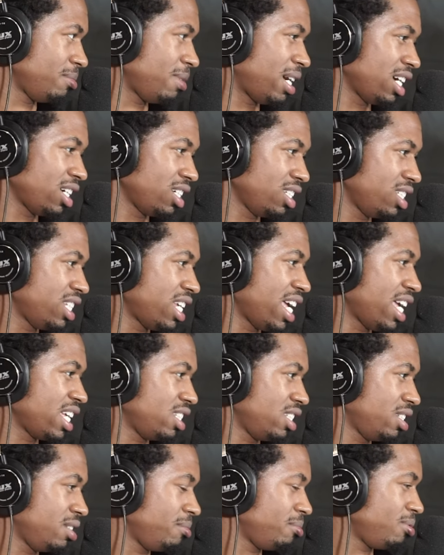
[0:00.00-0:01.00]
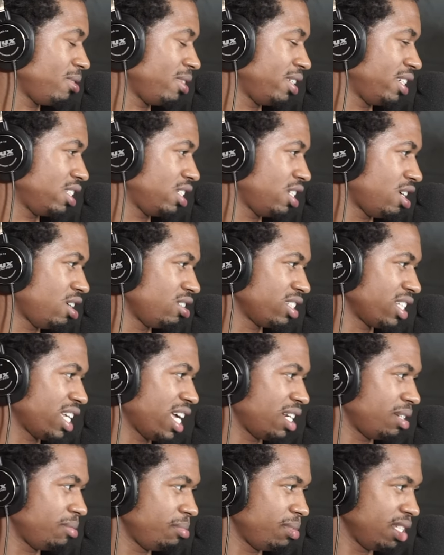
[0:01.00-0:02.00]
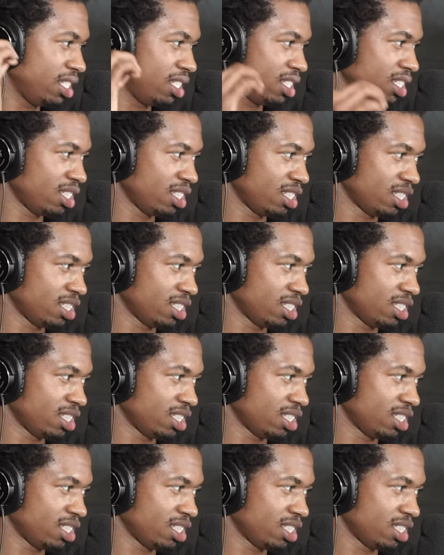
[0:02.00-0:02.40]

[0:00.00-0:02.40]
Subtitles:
Michael Jackson and Prince, those gotta be.